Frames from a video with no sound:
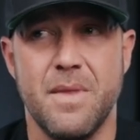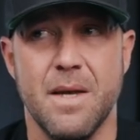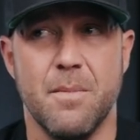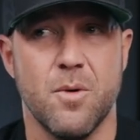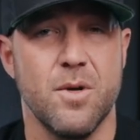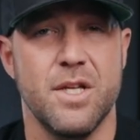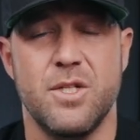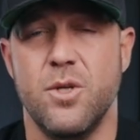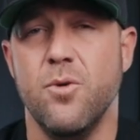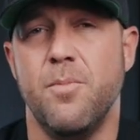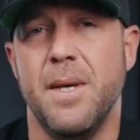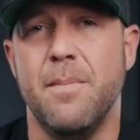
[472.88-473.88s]
But really,
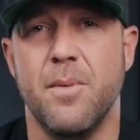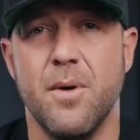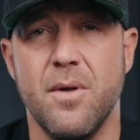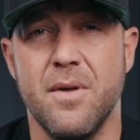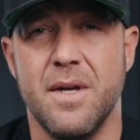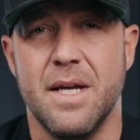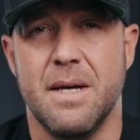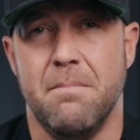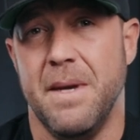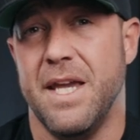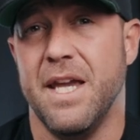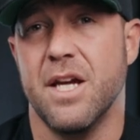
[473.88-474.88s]
two people
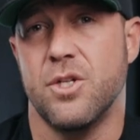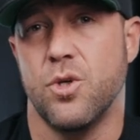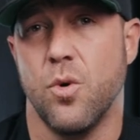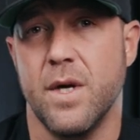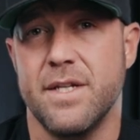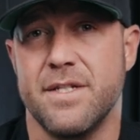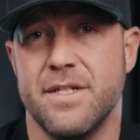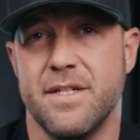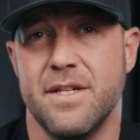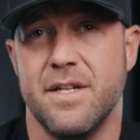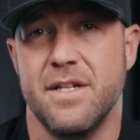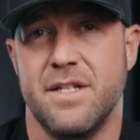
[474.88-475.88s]
making a choice
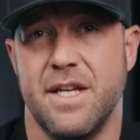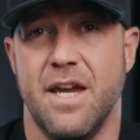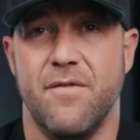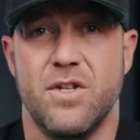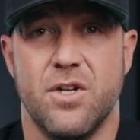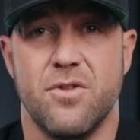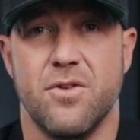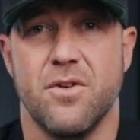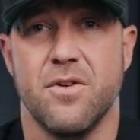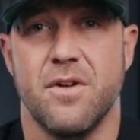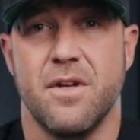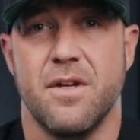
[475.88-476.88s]
to give each
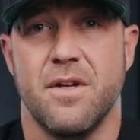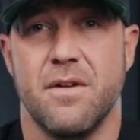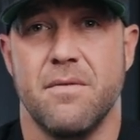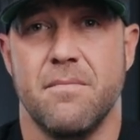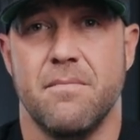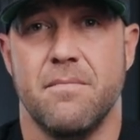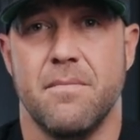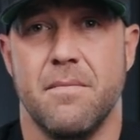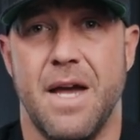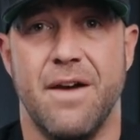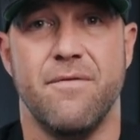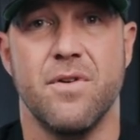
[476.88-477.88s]
other
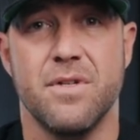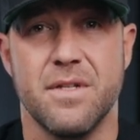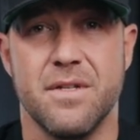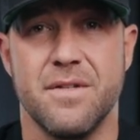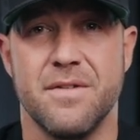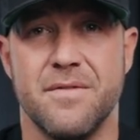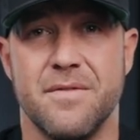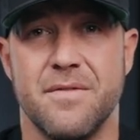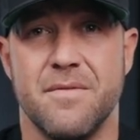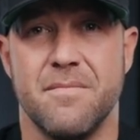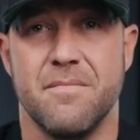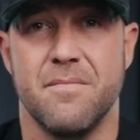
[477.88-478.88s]
effort,
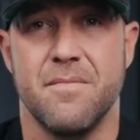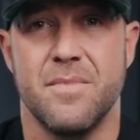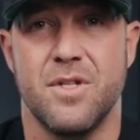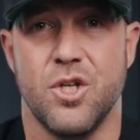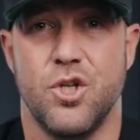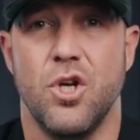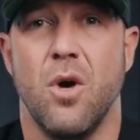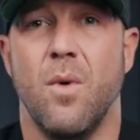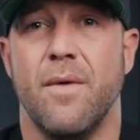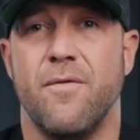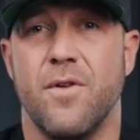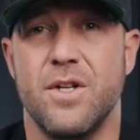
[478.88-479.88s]
to show
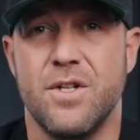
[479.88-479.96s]
up for each